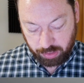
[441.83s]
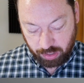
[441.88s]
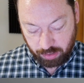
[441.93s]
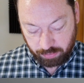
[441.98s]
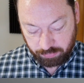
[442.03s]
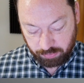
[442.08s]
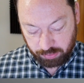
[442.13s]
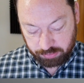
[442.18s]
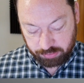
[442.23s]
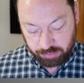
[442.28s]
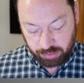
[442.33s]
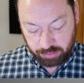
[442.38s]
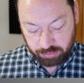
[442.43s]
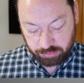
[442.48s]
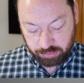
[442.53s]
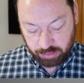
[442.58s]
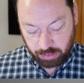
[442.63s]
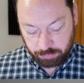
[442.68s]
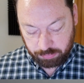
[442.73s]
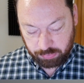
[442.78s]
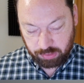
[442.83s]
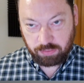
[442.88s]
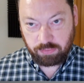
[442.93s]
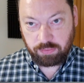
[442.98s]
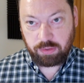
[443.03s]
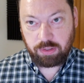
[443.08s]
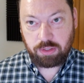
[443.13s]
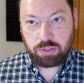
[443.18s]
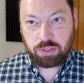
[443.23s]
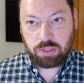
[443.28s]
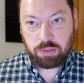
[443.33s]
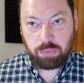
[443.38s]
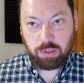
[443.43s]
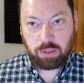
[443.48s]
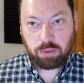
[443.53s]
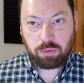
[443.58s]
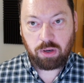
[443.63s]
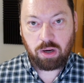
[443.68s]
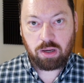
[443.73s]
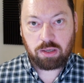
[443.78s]
have our data type definition be
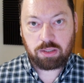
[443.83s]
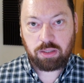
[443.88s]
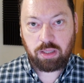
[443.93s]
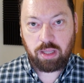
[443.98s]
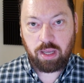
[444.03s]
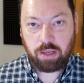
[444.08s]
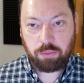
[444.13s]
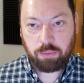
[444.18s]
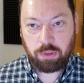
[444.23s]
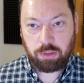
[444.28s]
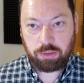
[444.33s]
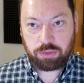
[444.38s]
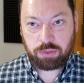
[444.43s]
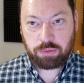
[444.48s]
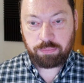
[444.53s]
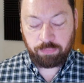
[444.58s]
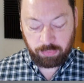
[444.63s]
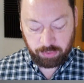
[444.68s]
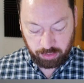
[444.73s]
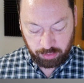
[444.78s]
cross-language.